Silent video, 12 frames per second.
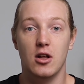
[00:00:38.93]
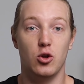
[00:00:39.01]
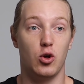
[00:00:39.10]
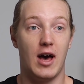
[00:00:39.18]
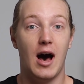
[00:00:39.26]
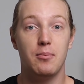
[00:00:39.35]

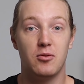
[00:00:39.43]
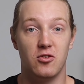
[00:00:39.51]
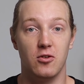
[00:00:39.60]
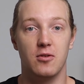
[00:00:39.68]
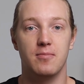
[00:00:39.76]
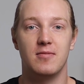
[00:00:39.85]
look up
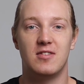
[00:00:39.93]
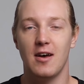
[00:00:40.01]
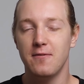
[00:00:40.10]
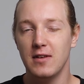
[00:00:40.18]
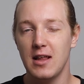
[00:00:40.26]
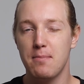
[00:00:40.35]
to
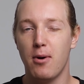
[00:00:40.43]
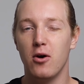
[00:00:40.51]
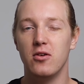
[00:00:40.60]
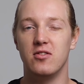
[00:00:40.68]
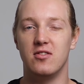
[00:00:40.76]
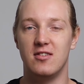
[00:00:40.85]
definitely
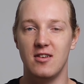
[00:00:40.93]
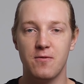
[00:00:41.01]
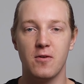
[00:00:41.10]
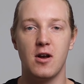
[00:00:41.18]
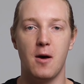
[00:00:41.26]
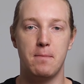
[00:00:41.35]
pose
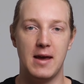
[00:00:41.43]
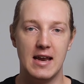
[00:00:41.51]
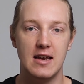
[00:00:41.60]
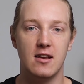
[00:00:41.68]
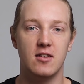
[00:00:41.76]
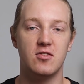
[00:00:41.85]
different
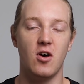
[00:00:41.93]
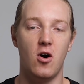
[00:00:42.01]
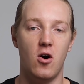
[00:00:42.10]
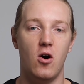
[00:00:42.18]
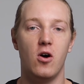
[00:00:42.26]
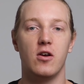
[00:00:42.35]
opinions
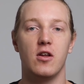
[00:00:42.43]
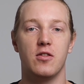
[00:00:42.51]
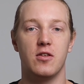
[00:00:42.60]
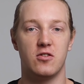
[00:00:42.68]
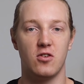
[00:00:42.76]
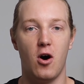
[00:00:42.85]
on
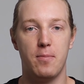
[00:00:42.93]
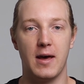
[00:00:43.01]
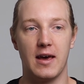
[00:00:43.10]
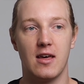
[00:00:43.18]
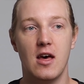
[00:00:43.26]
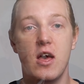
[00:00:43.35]
the
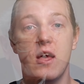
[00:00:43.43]
topic.